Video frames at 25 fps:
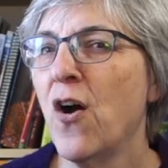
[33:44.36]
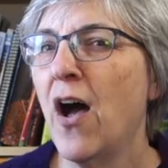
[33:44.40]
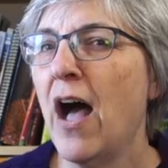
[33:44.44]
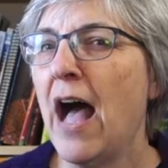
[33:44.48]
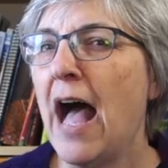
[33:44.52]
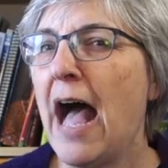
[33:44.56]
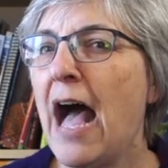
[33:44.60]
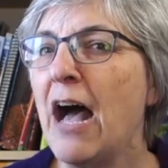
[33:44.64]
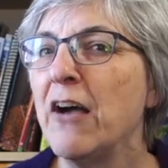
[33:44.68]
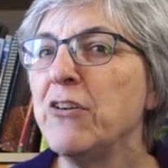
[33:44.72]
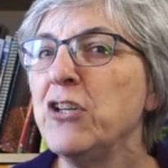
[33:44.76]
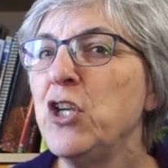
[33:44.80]

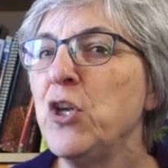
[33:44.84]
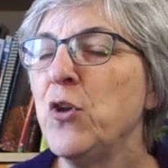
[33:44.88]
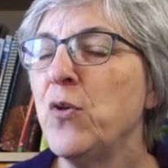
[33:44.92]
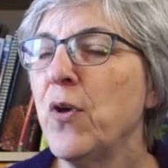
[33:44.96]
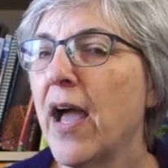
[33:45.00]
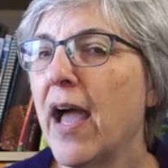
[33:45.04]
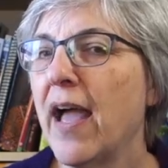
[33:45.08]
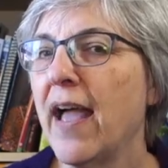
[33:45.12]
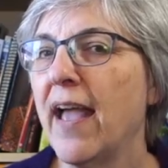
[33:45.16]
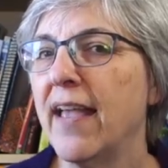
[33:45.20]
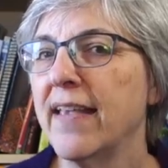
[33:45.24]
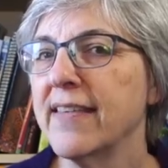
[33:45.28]
how you
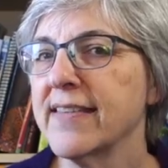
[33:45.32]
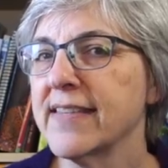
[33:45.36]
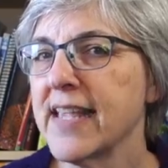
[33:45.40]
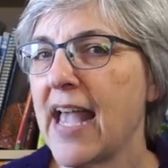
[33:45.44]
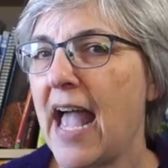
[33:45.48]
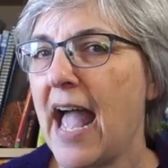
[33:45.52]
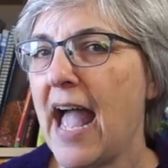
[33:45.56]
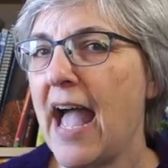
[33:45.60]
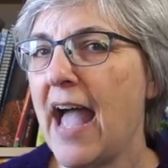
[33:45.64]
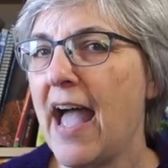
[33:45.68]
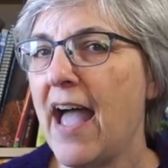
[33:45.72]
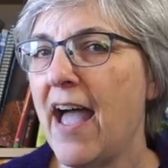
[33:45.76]
guys
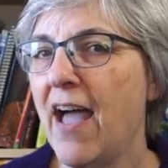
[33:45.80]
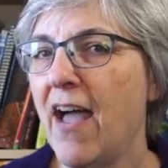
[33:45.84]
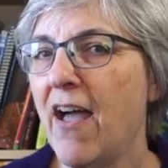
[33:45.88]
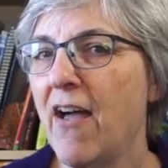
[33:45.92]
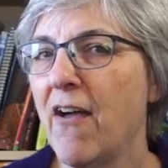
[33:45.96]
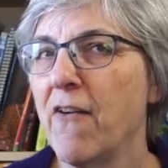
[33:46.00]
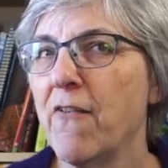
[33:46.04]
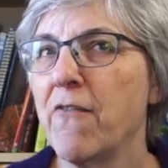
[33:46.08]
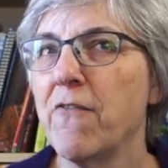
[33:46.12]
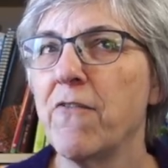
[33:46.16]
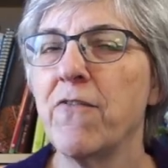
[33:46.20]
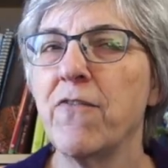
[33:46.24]

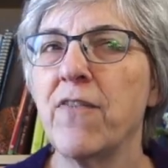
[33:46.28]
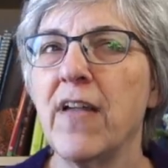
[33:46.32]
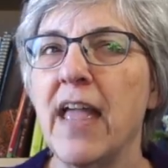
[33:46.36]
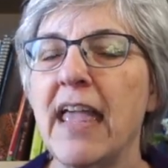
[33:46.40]
have